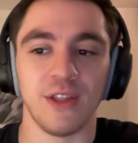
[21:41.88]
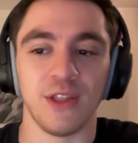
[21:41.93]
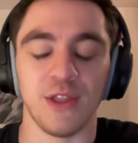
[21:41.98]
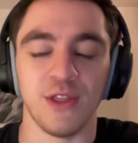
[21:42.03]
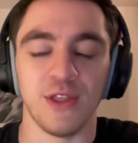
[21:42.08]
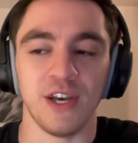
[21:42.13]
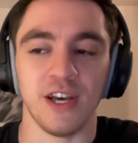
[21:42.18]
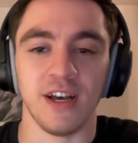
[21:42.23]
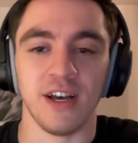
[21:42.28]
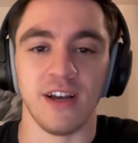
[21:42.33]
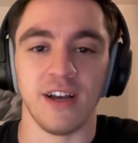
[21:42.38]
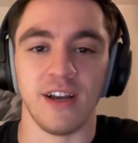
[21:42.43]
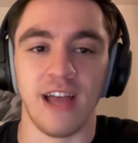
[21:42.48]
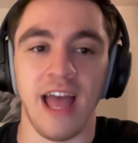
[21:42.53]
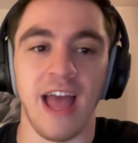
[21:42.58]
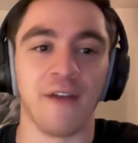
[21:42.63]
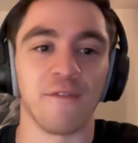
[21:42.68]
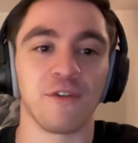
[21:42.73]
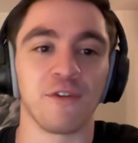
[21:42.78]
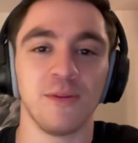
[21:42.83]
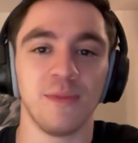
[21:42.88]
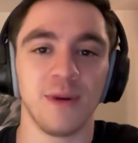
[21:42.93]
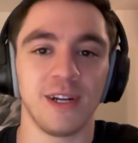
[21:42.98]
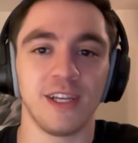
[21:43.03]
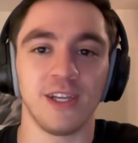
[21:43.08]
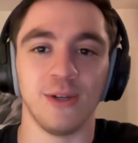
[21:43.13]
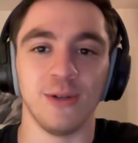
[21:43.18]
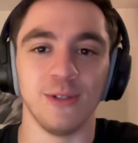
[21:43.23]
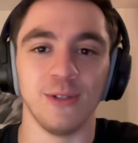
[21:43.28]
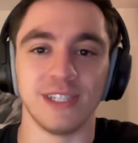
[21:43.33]
the
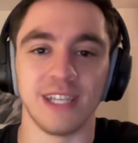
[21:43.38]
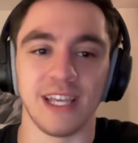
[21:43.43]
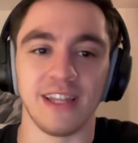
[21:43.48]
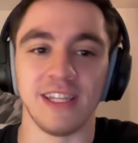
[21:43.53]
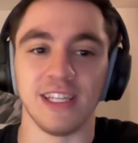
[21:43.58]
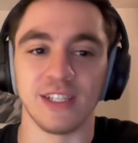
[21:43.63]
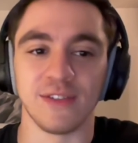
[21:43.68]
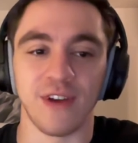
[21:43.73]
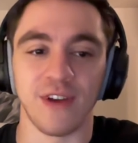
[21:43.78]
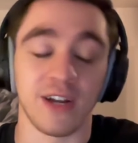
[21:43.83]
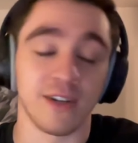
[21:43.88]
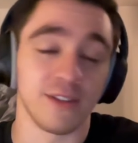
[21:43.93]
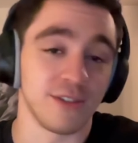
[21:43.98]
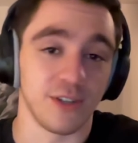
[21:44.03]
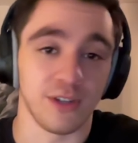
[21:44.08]
everybody who's in these finals